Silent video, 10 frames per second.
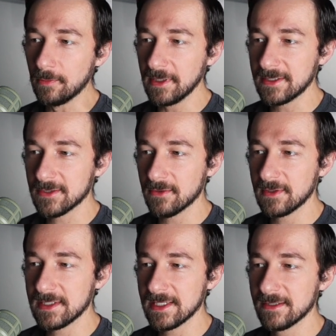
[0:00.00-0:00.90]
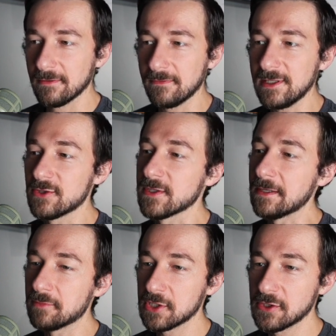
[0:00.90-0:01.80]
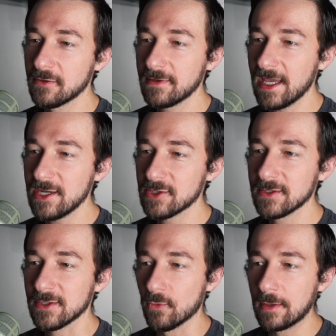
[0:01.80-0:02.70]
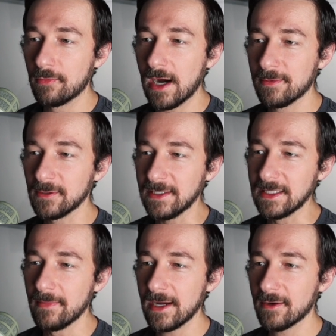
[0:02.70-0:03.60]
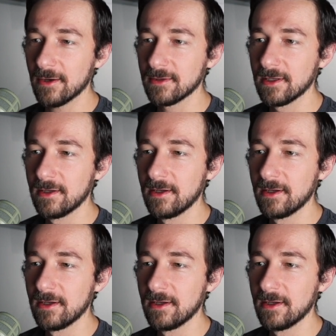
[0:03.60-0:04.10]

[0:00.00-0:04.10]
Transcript: Play services for features like push notifications to work properly in the background.